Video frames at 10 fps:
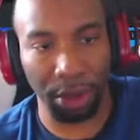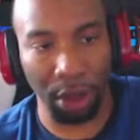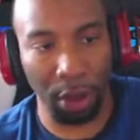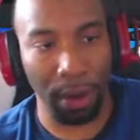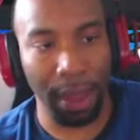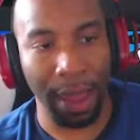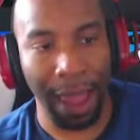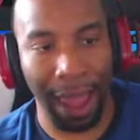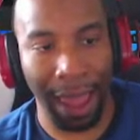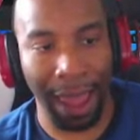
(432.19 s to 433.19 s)
So
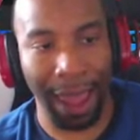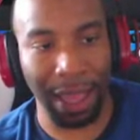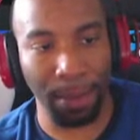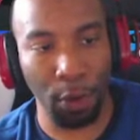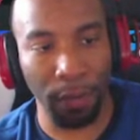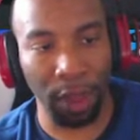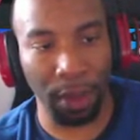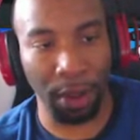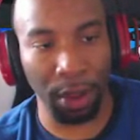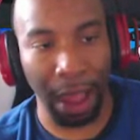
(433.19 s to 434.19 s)
I had to move the
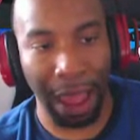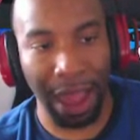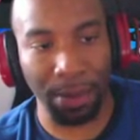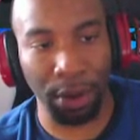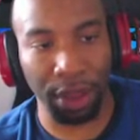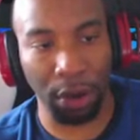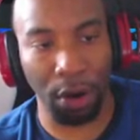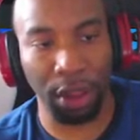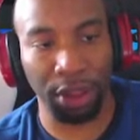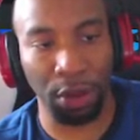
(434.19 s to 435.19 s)

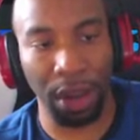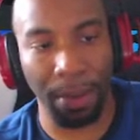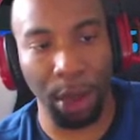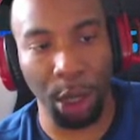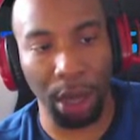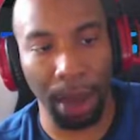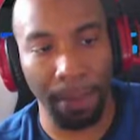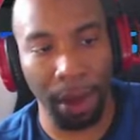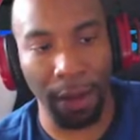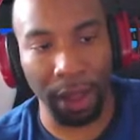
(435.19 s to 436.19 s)
starting soon image
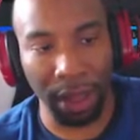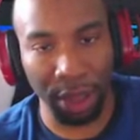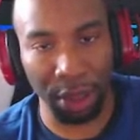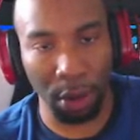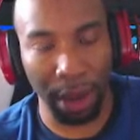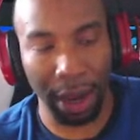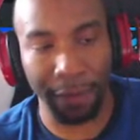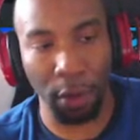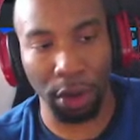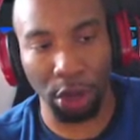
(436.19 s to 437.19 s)
above the disco light
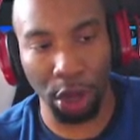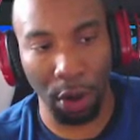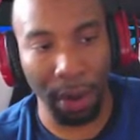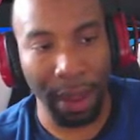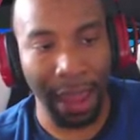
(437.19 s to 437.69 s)
for it to show.